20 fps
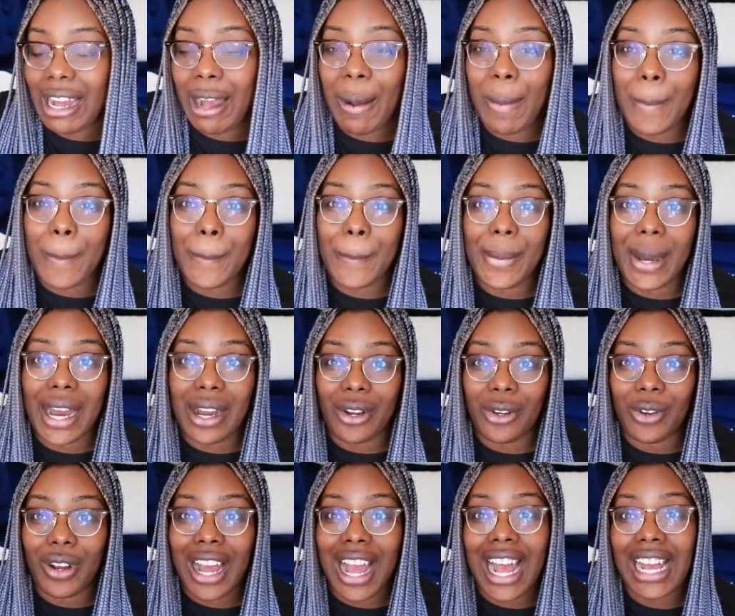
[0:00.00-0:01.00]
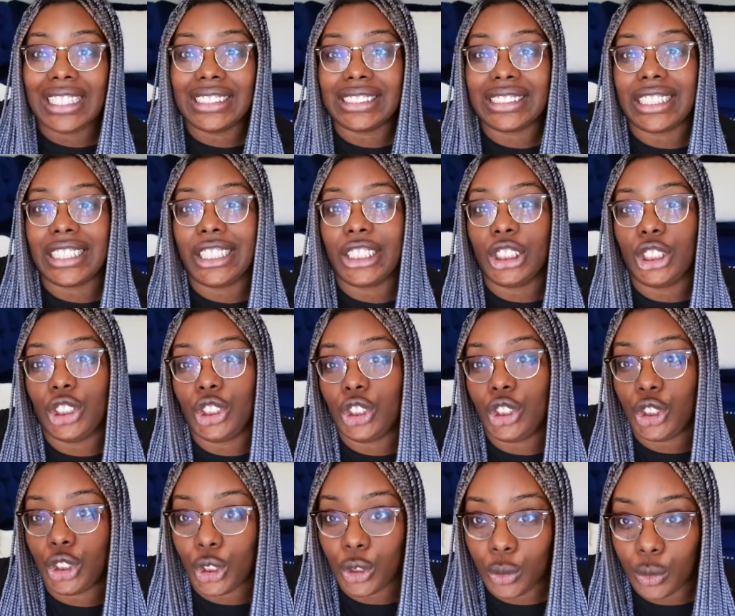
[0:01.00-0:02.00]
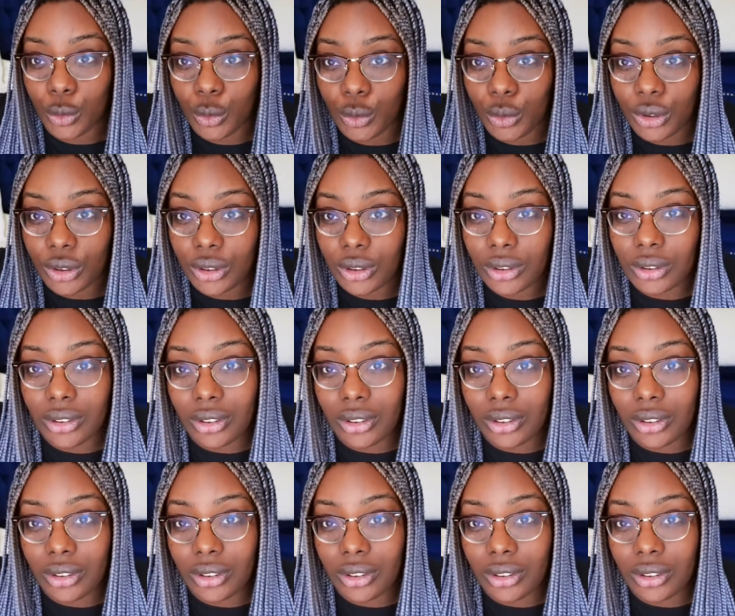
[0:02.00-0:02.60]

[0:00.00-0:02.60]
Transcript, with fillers: about as a joke.